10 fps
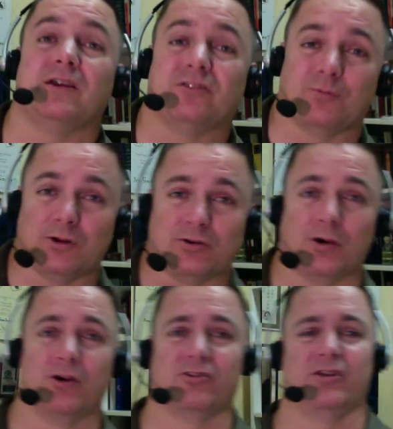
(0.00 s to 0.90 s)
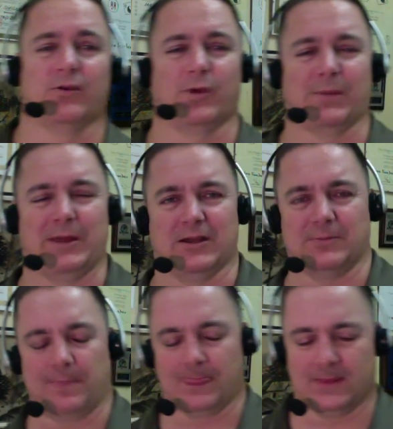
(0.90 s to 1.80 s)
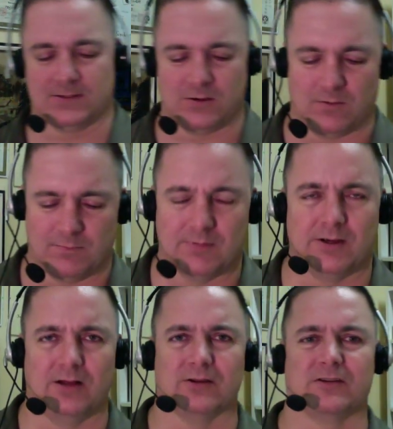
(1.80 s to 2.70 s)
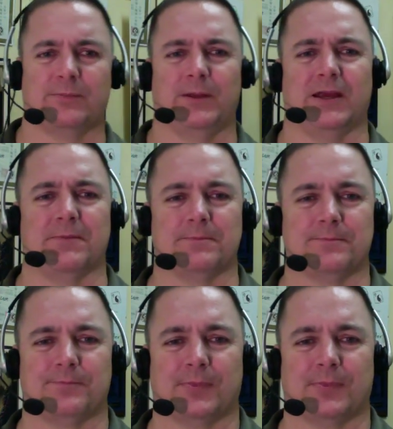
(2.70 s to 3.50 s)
that what you heard is not what I meant. So I'll explain.